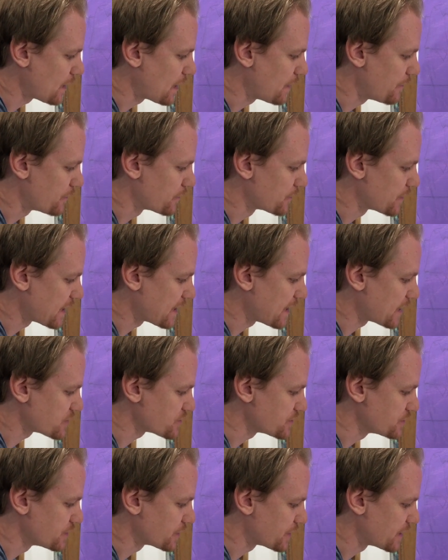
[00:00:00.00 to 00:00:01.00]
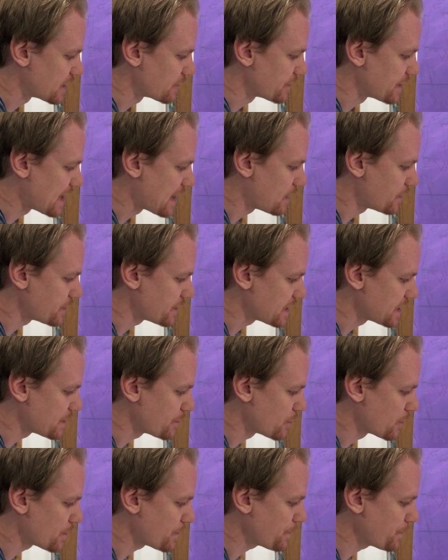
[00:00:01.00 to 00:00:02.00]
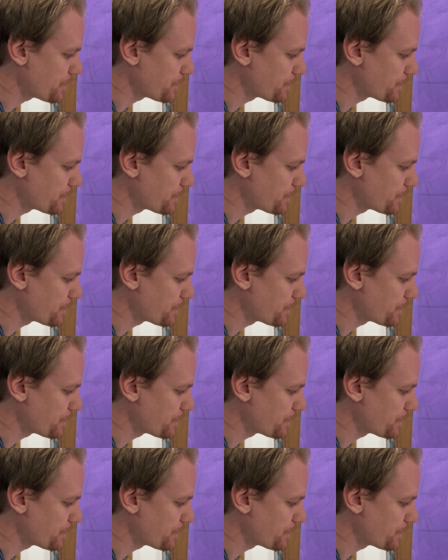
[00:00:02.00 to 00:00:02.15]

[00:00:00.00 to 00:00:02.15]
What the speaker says: and they're not actually looking at reality anymore.